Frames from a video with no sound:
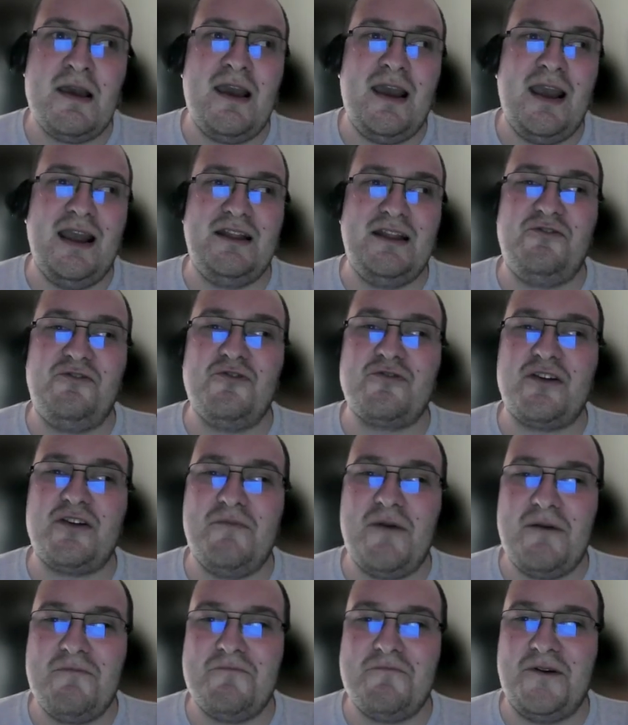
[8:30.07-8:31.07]
And if you
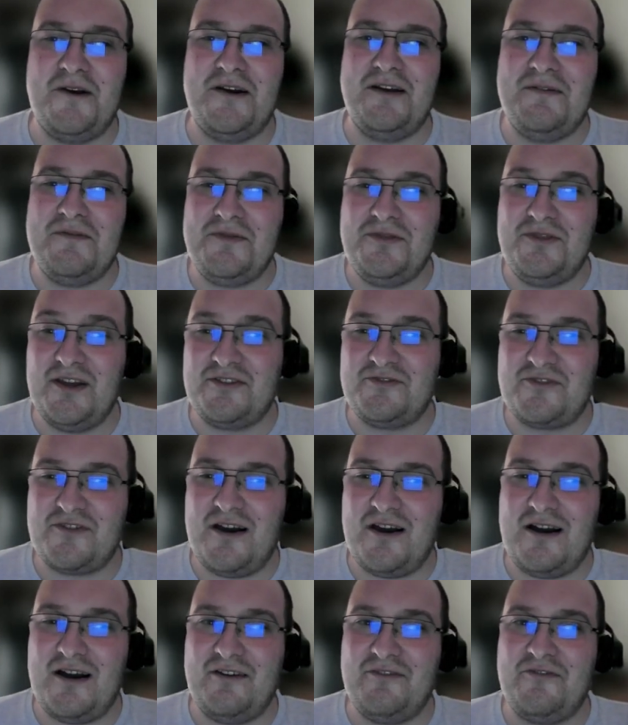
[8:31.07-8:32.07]
remember that
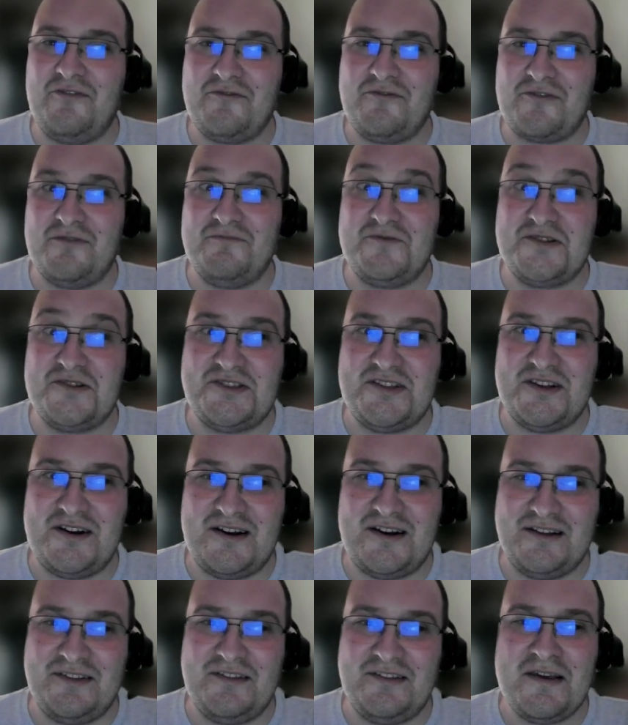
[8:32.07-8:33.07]
graph from the
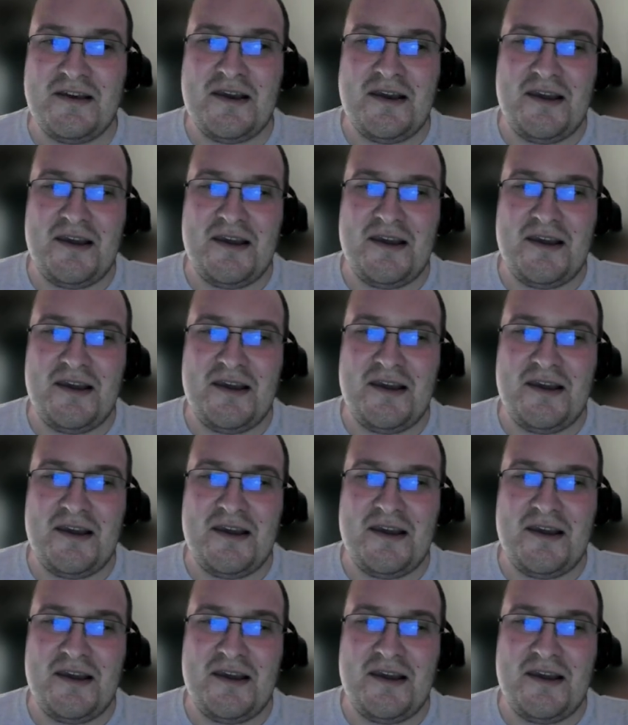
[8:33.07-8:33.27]
start,